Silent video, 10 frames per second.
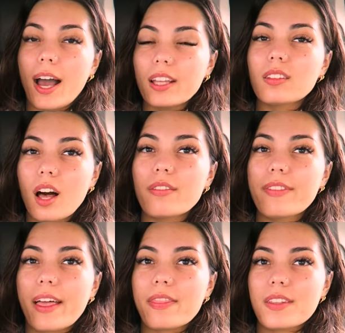I love
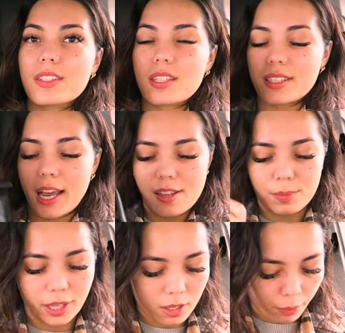that this Teddy
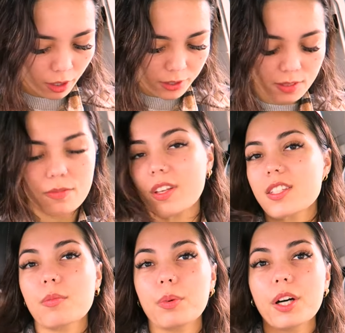Blake purse
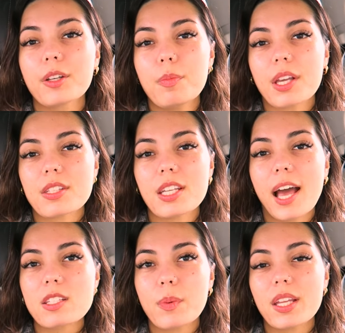fits a book because it
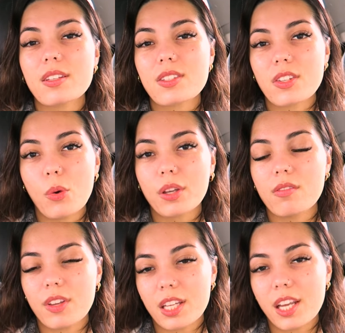has been so
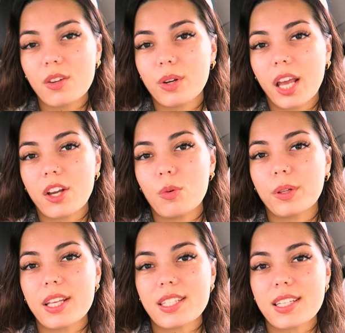convenient when I go
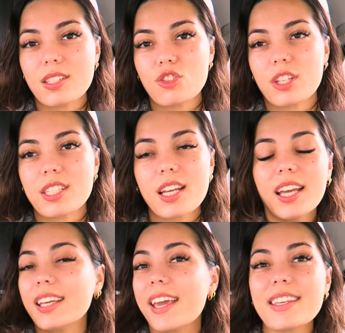places, just
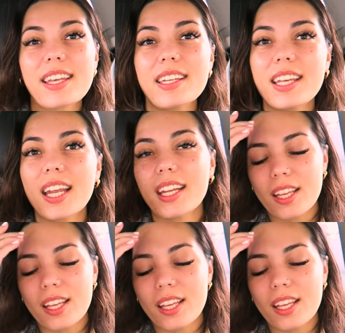in case I need it.